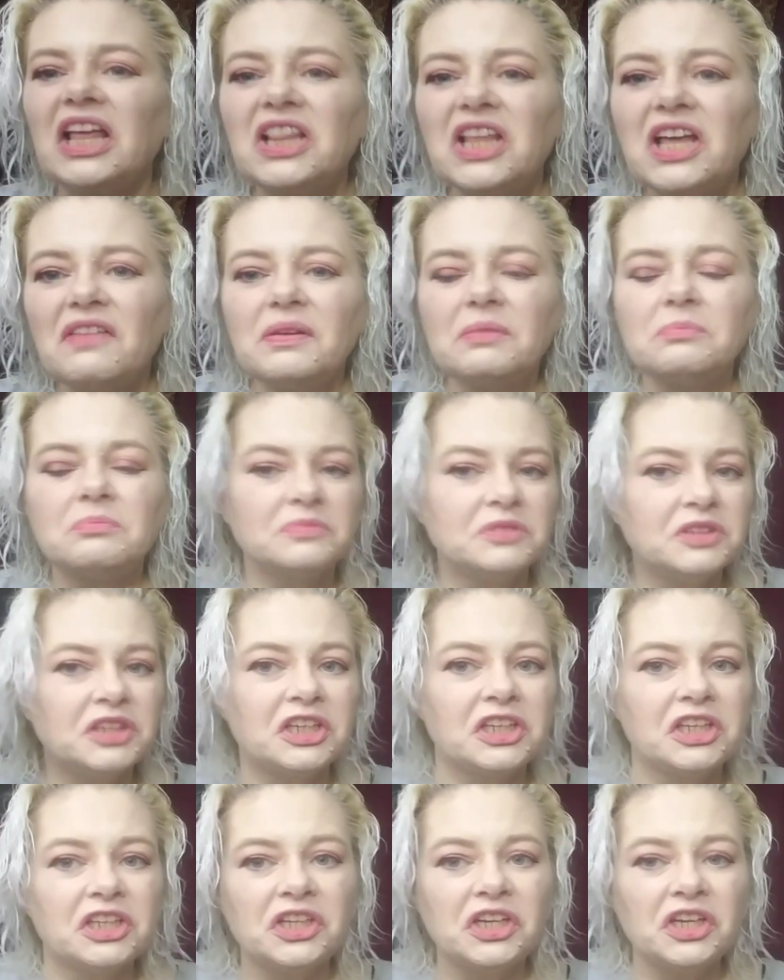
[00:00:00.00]
I love them.
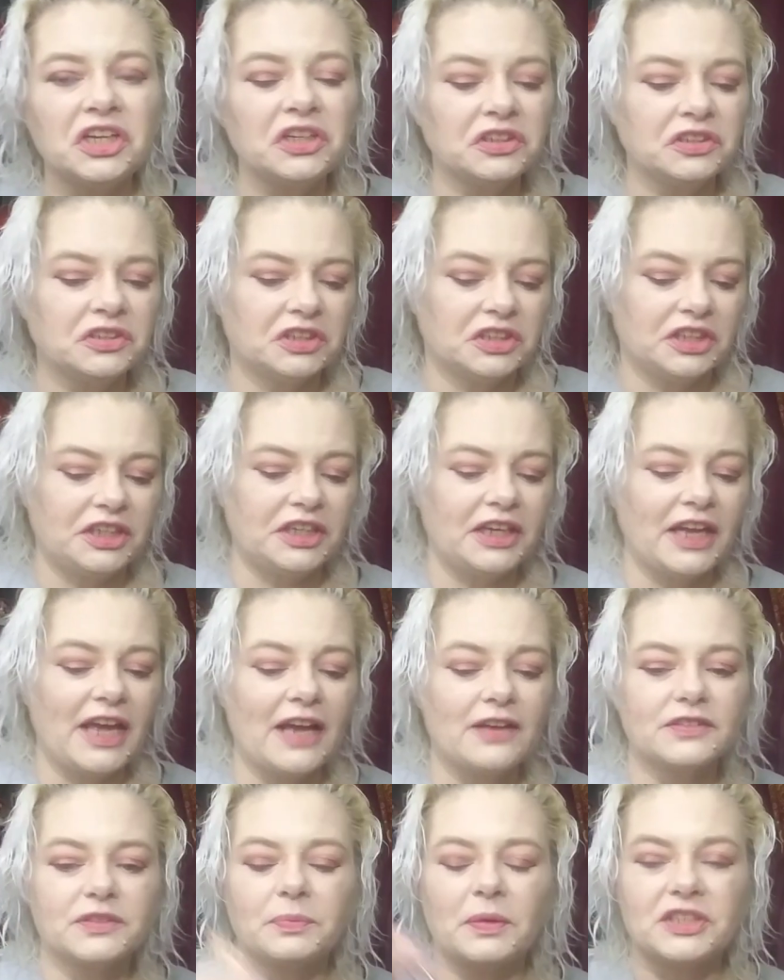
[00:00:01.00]
Get in there, clean
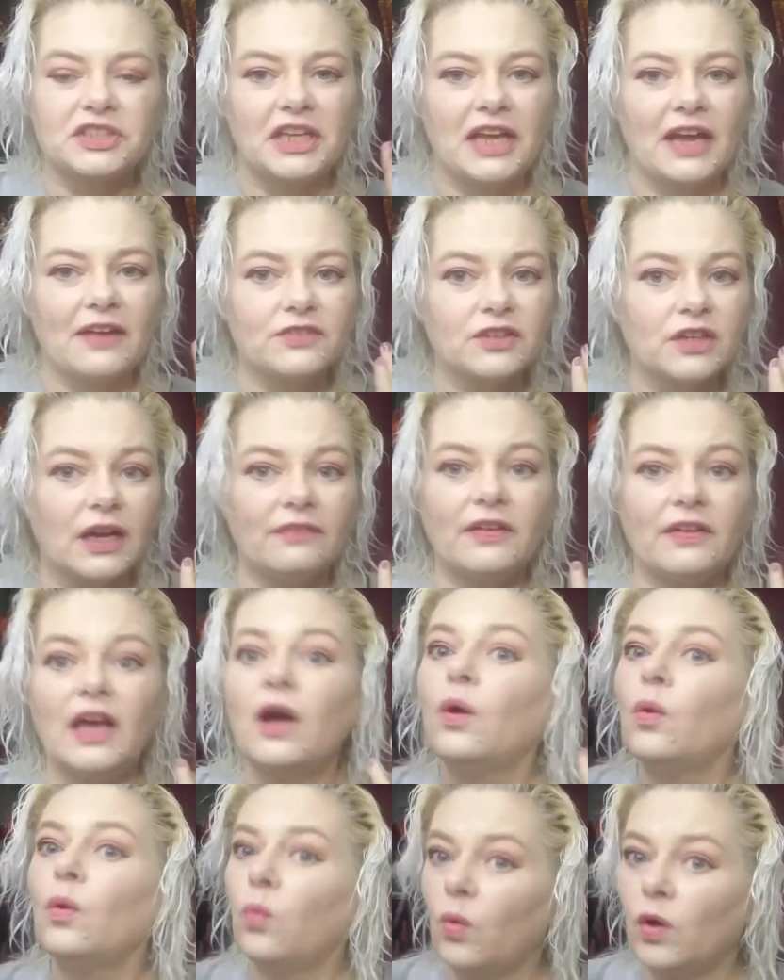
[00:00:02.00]
it out, especially after
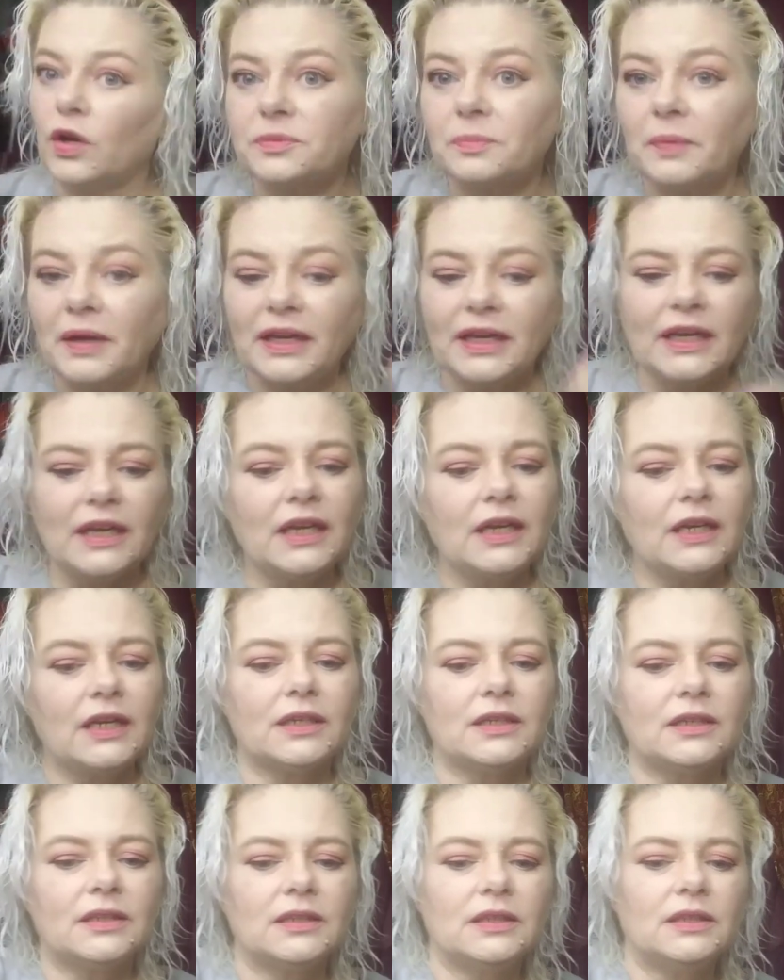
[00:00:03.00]
I've washed my
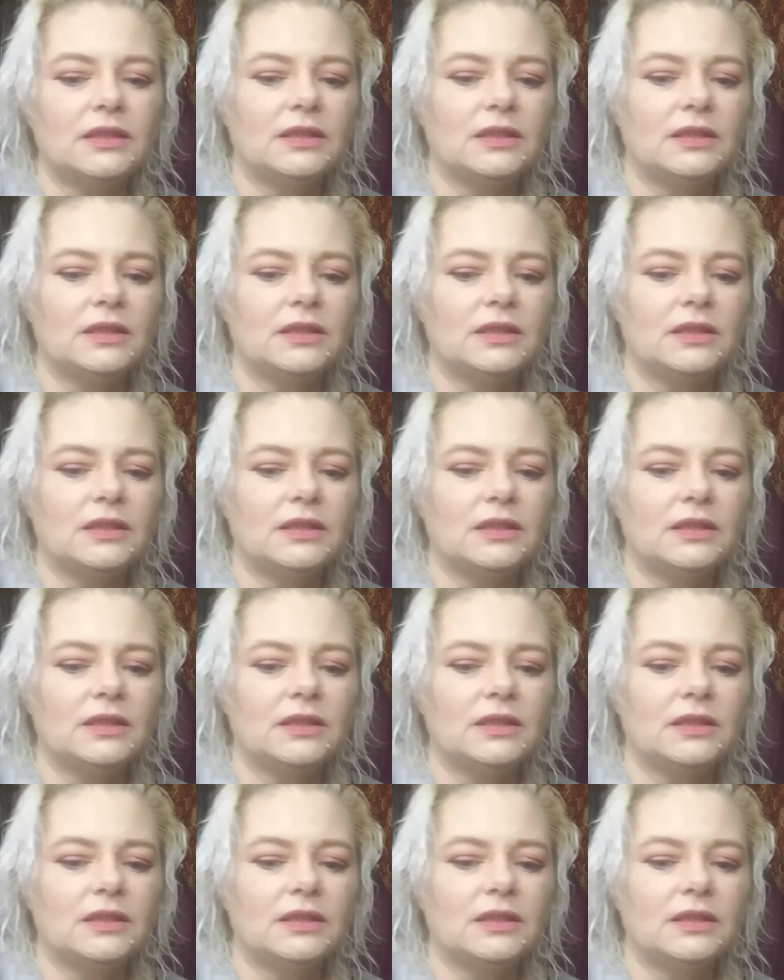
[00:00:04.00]
hair.